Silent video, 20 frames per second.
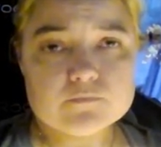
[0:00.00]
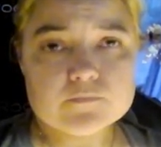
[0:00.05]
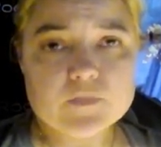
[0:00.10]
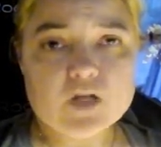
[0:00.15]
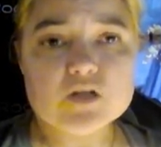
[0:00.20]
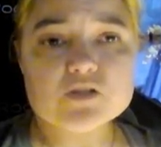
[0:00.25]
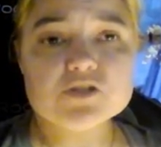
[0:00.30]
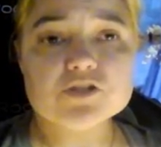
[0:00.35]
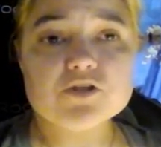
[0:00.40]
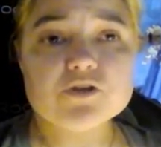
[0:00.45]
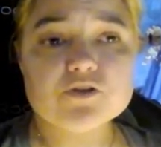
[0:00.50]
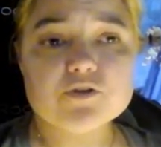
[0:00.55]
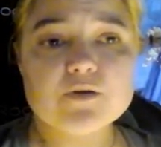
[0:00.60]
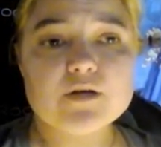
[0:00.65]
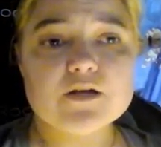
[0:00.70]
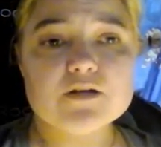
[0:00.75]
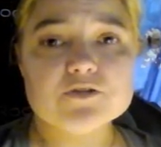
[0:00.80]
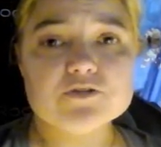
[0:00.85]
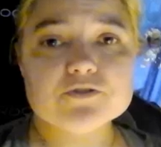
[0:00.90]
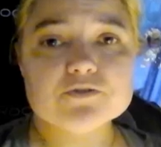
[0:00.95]
I'll show you how
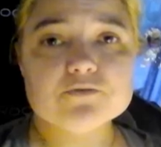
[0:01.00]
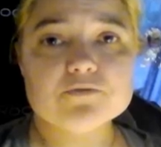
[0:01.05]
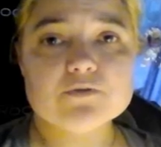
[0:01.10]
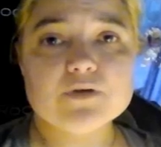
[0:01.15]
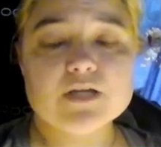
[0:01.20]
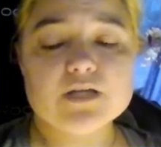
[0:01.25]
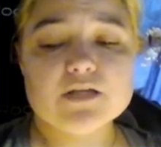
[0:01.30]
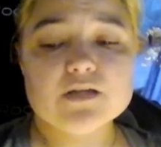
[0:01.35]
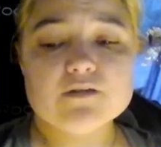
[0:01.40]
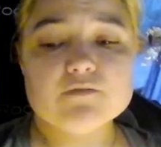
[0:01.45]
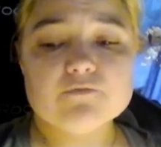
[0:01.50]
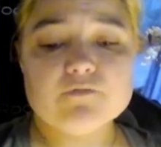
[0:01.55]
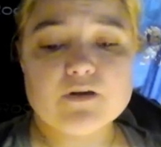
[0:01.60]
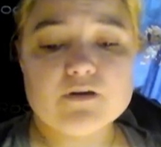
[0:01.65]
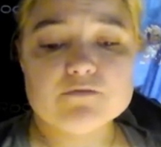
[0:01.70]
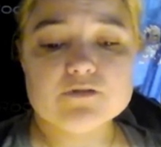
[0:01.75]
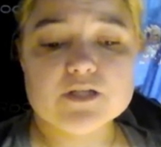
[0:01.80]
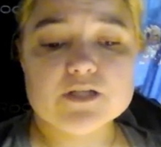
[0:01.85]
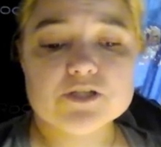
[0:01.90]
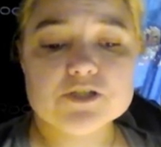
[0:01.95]
to do a
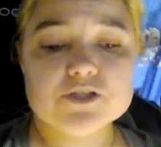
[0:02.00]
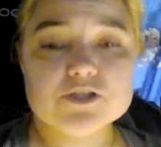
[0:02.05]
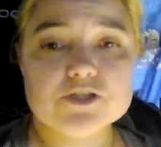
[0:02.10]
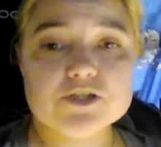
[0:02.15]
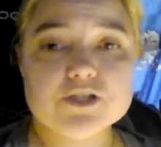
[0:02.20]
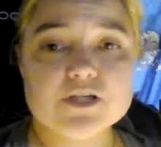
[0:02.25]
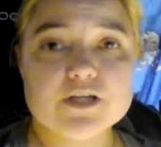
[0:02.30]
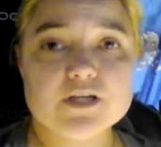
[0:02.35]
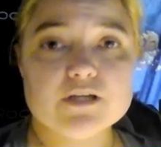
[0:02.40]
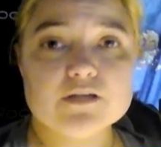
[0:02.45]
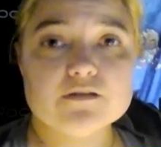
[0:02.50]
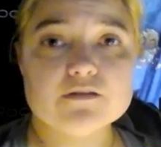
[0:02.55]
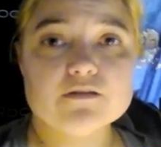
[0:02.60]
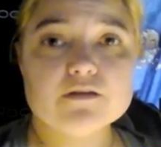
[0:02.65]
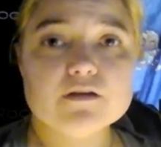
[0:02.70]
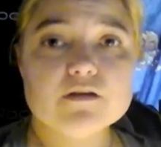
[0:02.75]
foundation chain.